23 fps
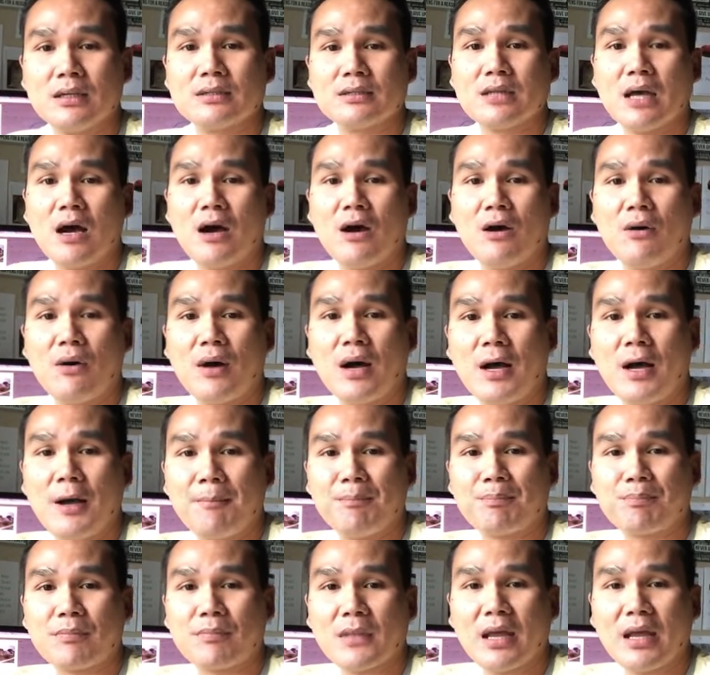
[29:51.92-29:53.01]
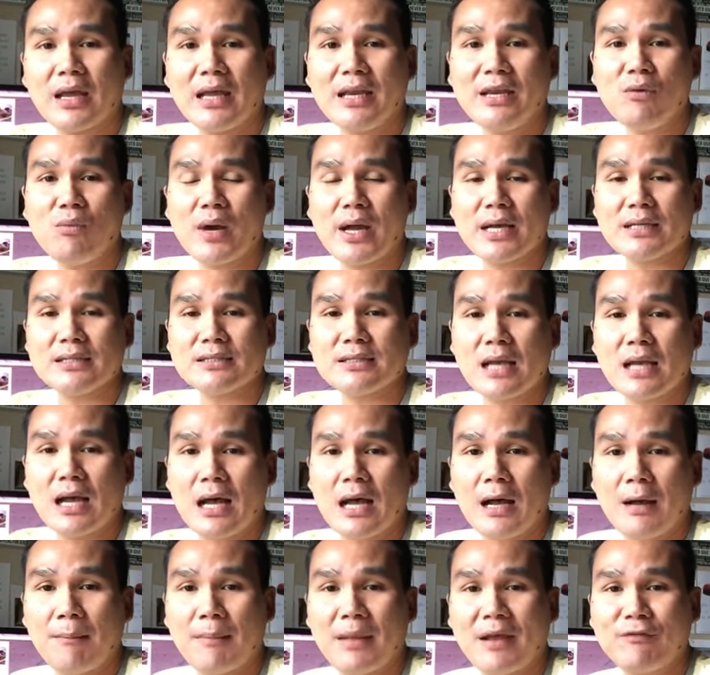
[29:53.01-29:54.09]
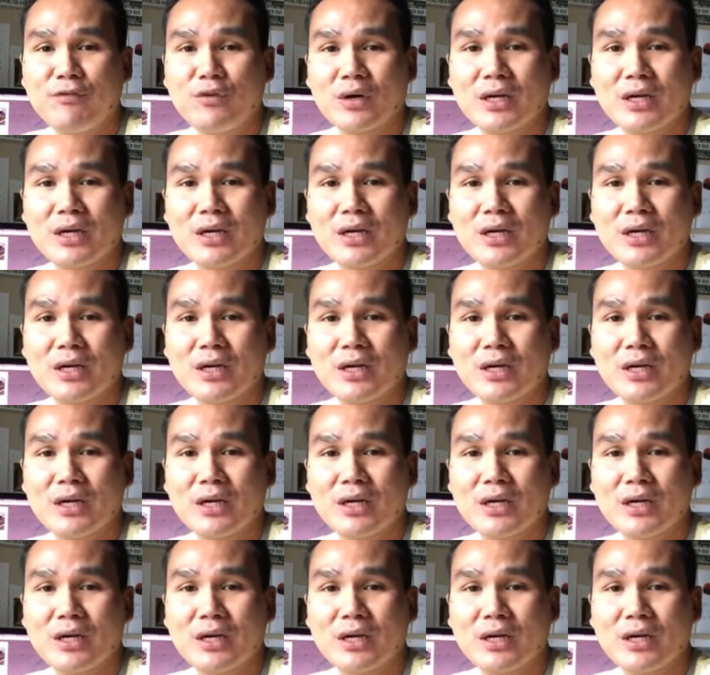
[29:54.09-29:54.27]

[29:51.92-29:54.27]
So, anyways, if